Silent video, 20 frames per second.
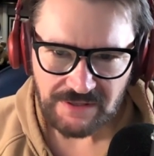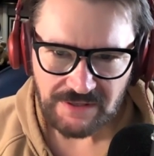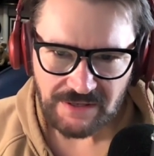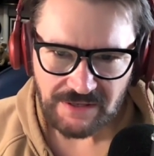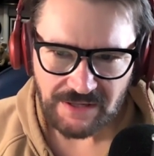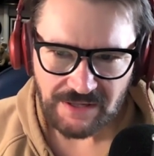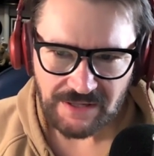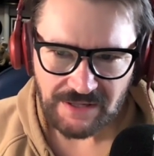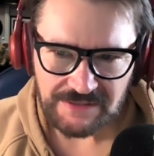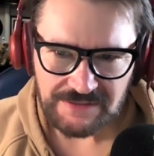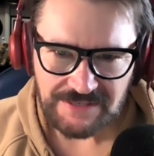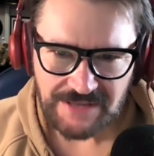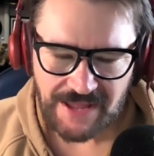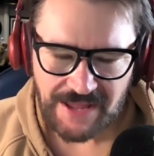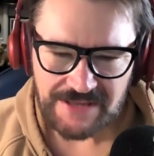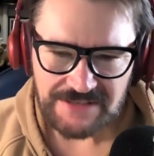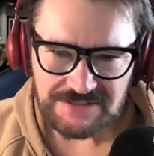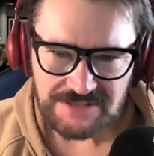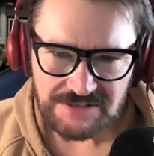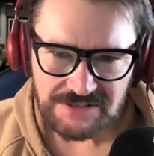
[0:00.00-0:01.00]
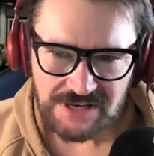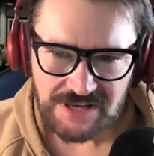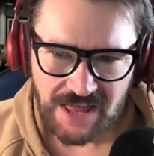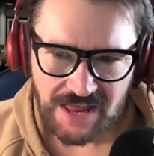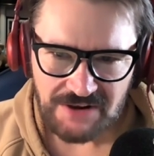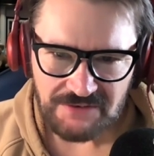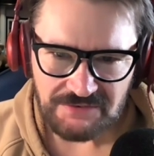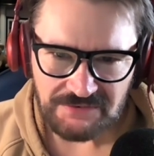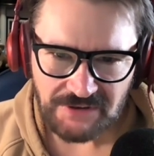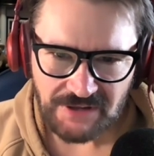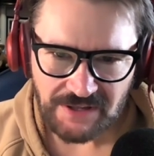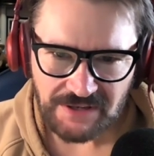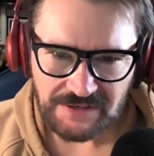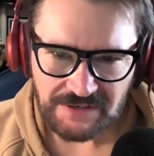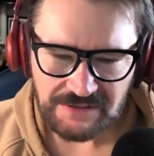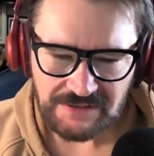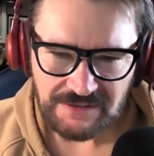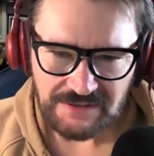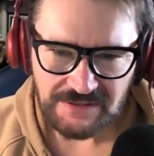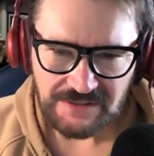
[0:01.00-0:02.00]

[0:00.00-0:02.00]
Taz is a lot of fun.